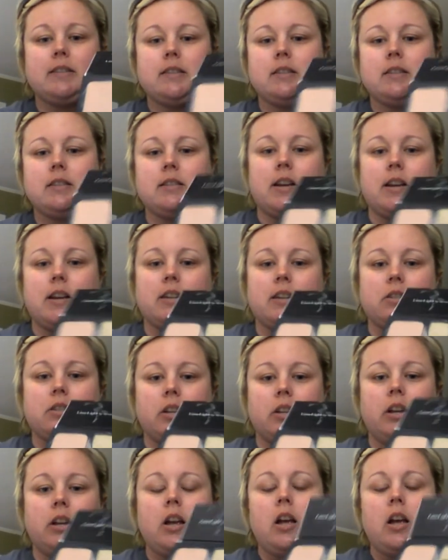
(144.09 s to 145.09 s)
This is
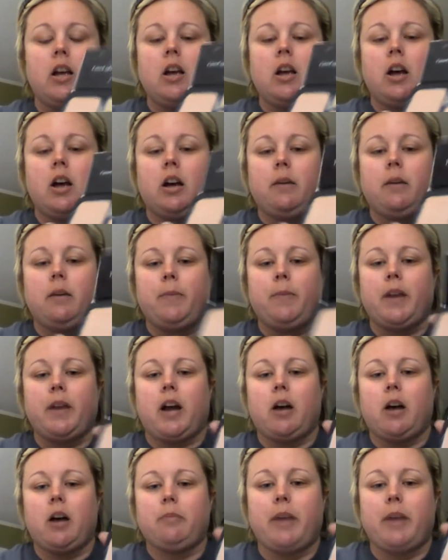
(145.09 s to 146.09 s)
actually the
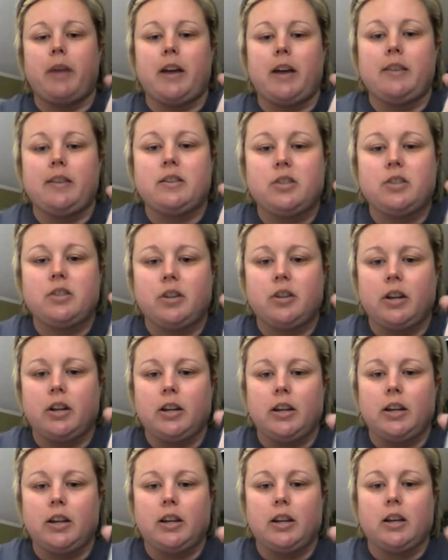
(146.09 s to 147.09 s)
compact that you
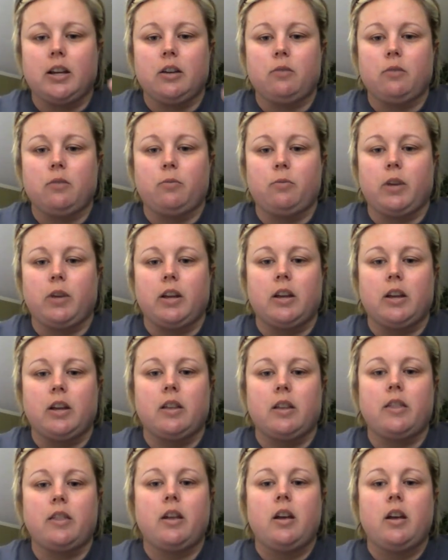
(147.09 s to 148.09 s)
can get
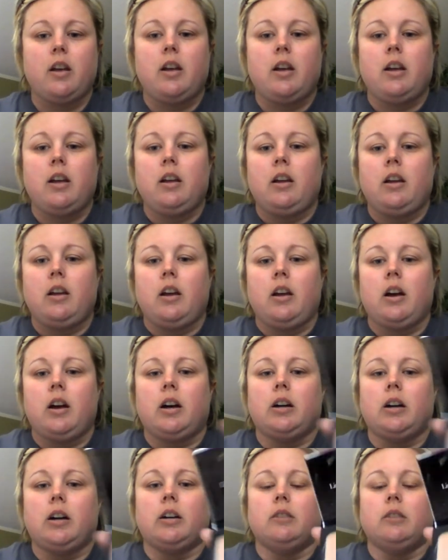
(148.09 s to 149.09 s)
with
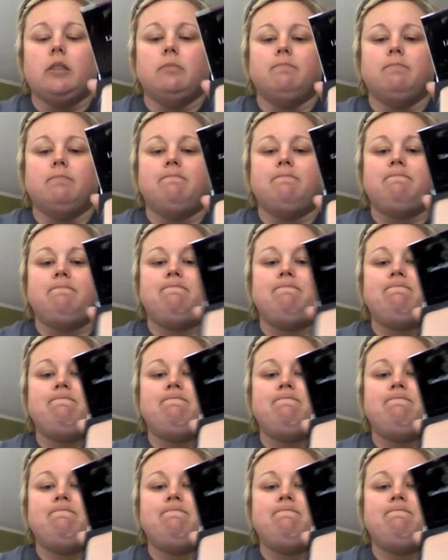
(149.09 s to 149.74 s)
um,